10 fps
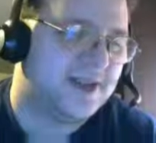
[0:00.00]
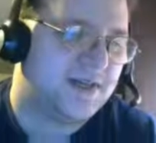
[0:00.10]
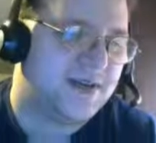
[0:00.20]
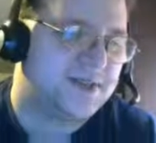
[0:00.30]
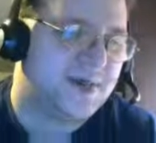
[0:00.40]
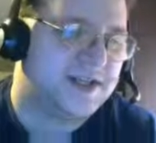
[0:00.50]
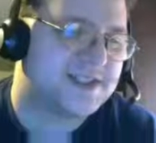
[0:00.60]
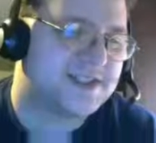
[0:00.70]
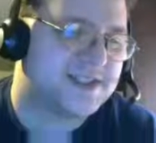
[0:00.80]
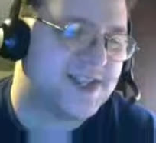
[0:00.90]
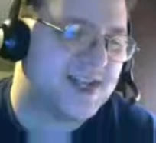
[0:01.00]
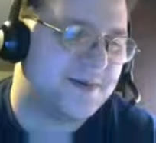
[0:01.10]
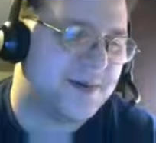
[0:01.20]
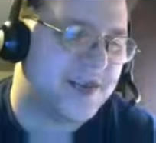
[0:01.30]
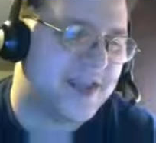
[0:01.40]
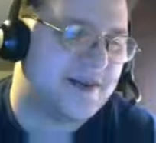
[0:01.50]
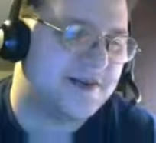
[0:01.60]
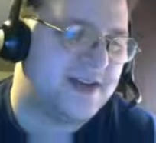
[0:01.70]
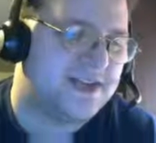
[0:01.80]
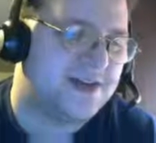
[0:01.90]
I love acrobatics and standing on my head,
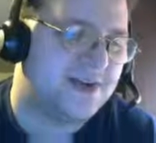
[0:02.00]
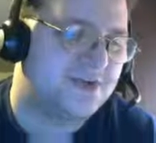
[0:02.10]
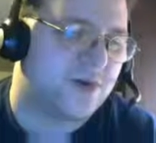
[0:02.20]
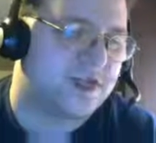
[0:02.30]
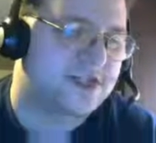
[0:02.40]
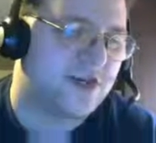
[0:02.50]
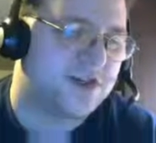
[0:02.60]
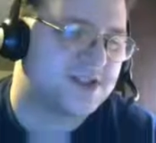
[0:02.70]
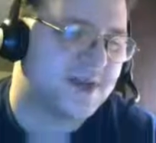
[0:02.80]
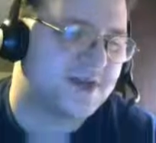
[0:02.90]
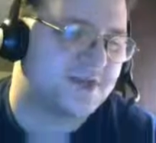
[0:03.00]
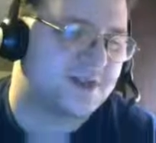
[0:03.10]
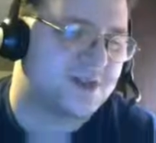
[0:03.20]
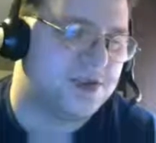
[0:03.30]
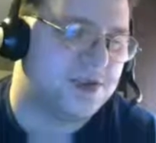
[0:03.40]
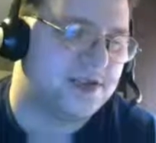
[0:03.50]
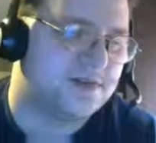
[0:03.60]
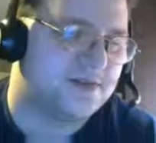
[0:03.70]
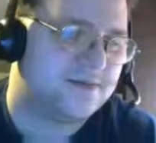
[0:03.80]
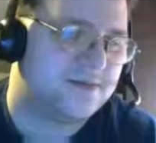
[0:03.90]
and I do have quite a soft spot for Lucia.
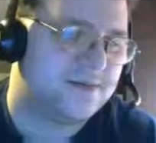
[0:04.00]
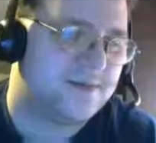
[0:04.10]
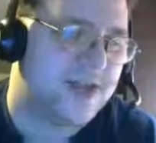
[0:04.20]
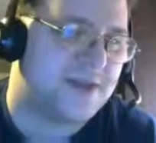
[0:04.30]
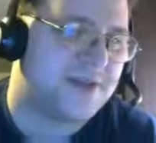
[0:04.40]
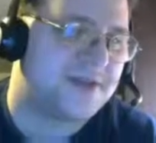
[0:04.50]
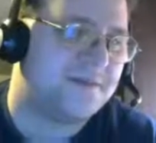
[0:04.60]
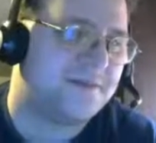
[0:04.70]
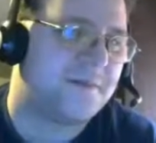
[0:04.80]
Maybe.